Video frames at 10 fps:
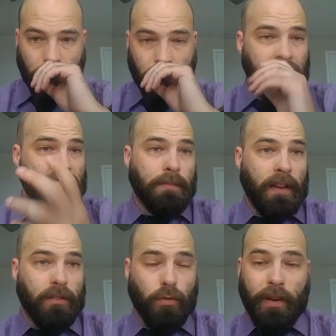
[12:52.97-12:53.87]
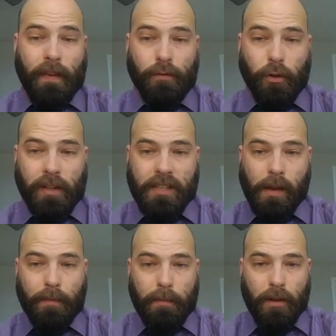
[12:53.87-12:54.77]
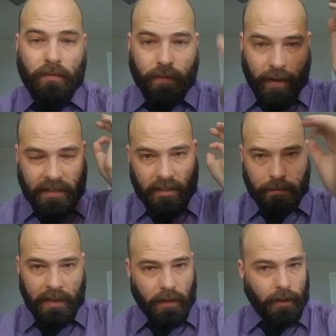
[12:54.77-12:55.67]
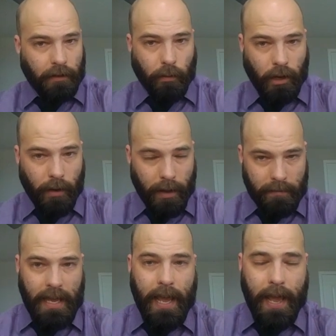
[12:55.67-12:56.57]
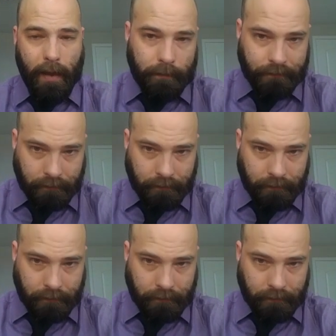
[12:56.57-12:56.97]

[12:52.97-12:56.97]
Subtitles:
We can spend 25 ducats to help them out. France's opinion of us will go up. Yeah.